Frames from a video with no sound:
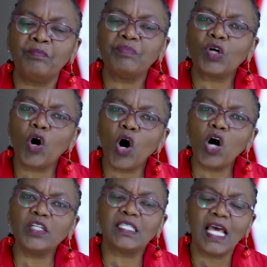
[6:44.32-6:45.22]

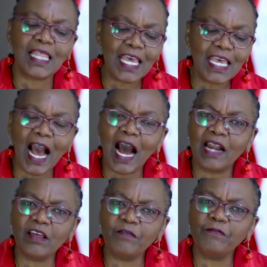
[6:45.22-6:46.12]
because
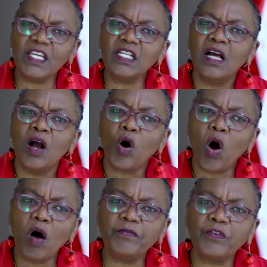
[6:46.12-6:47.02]
they feel
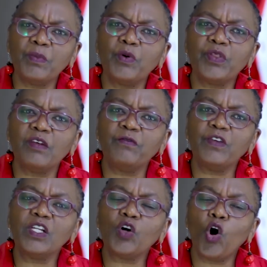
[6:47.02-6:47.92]
comfortable, they
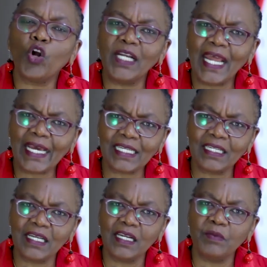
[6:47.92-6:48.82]
feel
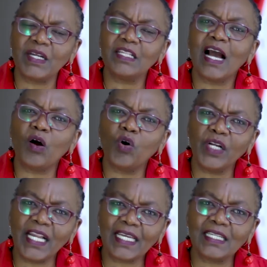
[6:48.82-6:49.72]
connected, but they are
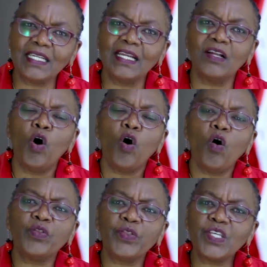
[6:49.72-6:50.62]
connected
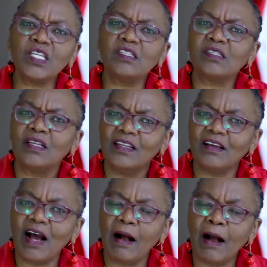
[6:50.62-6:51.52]
on these
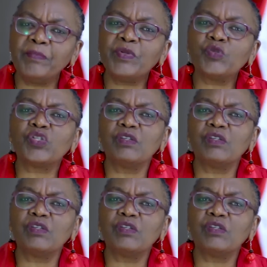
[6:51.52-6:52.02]
abusive